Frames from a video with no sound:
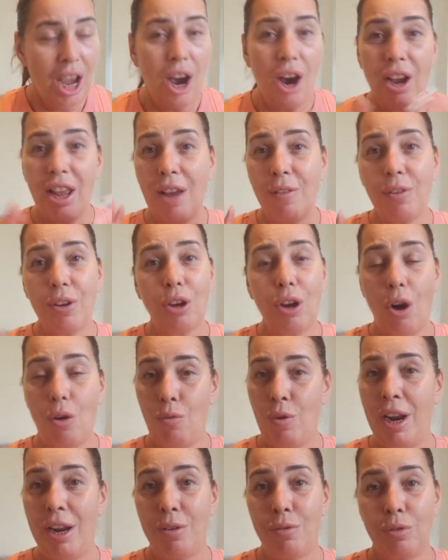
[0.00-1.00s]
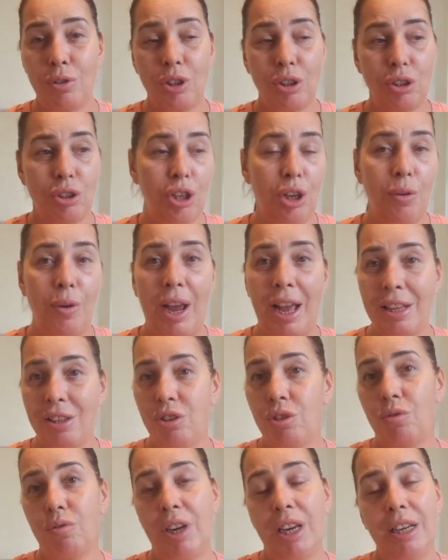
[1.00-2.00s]
I haven't got round to
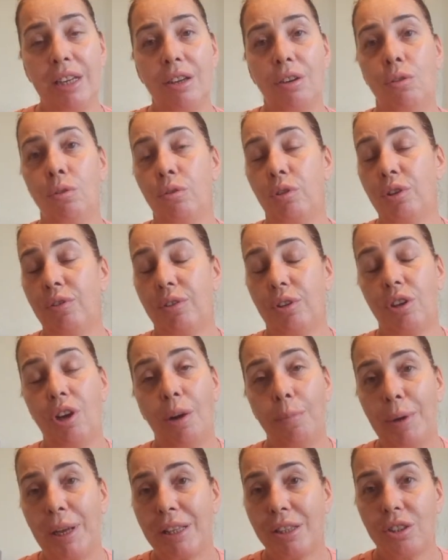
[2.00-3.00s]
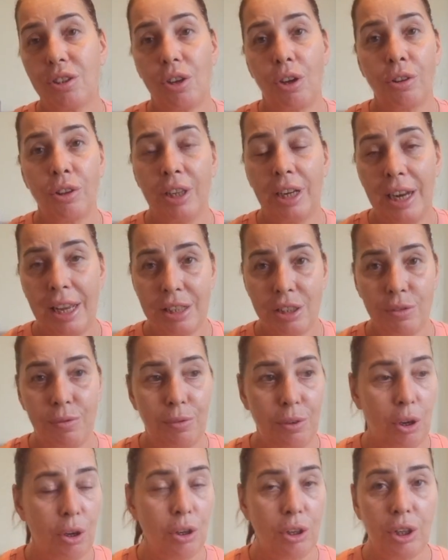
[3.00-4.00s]
answering all the comments on the last
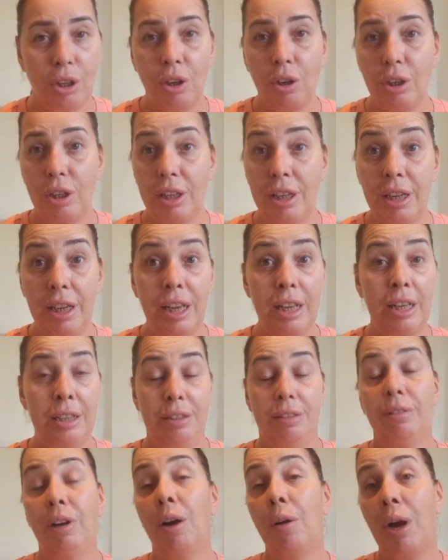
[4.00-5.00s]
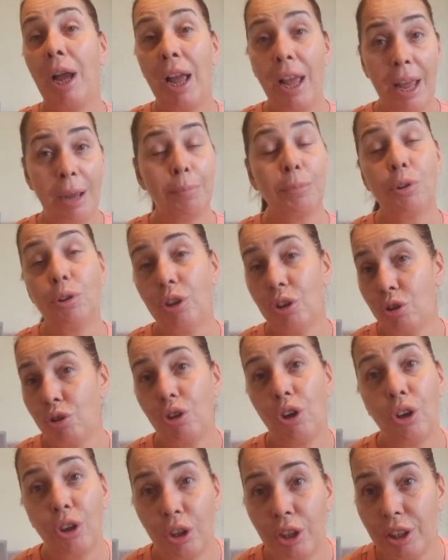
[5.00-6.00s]
vlog. I am gonna
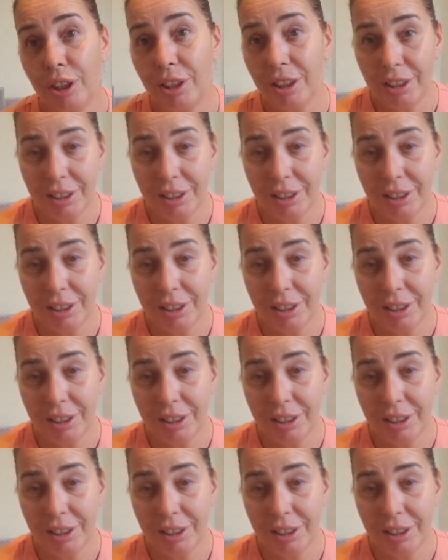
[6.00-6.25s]
try.